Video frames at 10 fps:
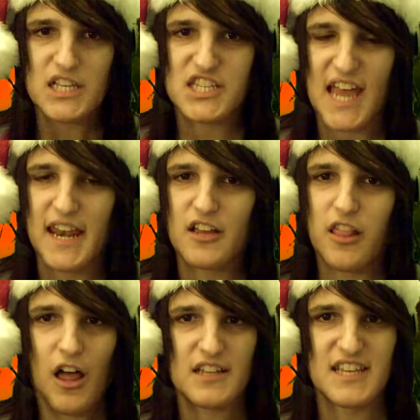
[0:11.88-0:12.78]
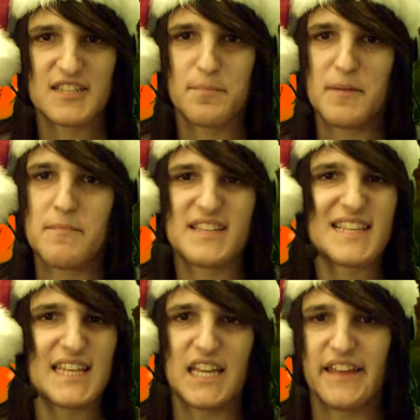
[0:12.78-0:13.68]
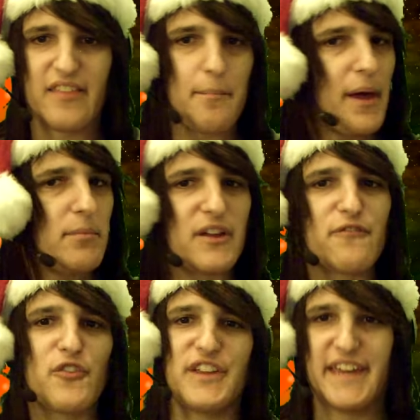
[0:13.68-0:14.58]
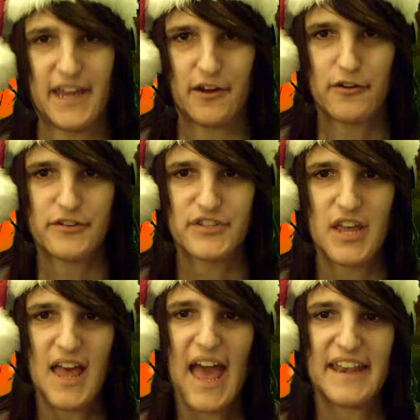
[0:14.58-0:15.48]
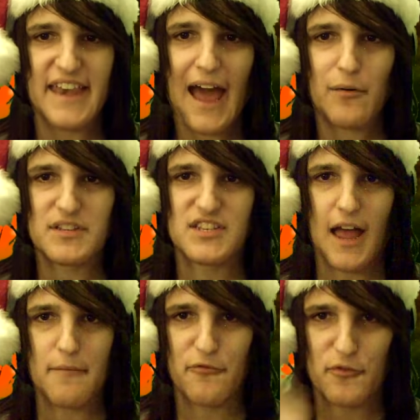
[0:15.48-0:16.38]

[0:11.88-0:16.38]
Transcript: Santa Claus has been misleading the public for years, and now it's time